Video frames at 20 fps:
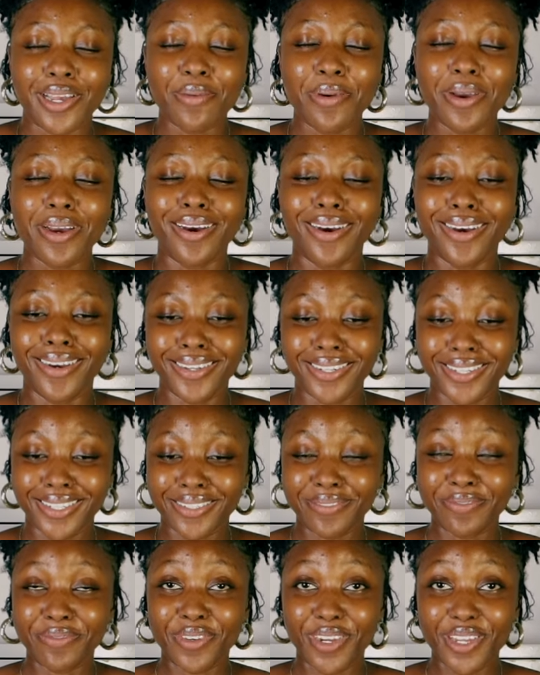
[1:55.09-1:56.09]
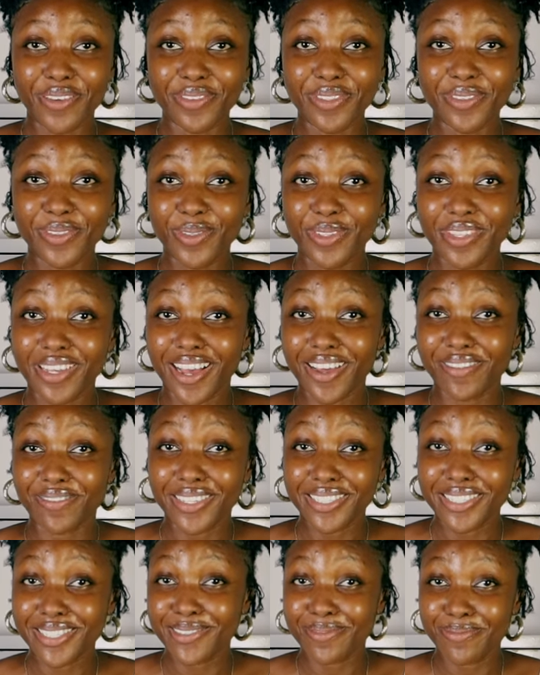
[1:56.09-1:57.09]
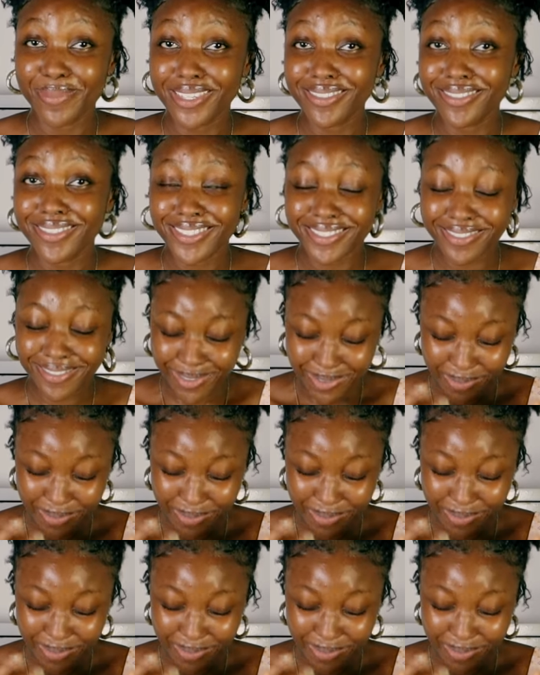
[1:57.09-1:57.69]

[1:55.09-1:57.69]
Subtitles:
kind of angry for even do the advertisement.